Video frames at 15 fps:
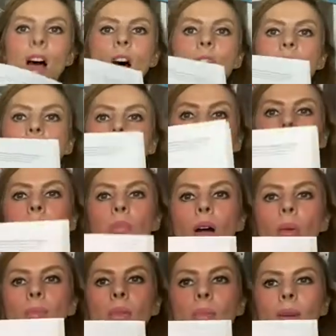I would
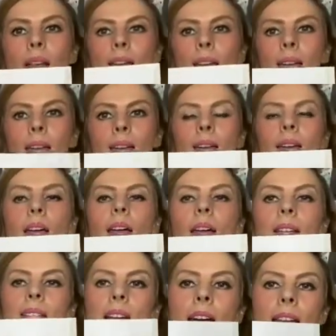probably
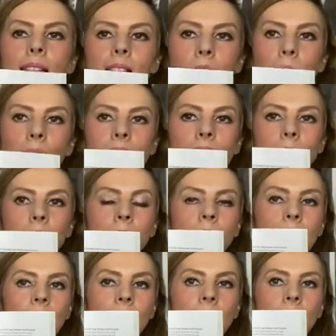take this pattern
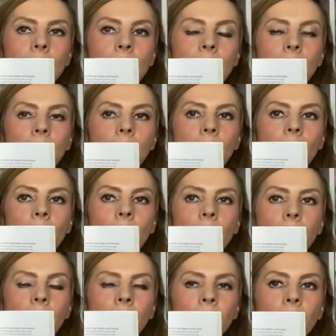piece um,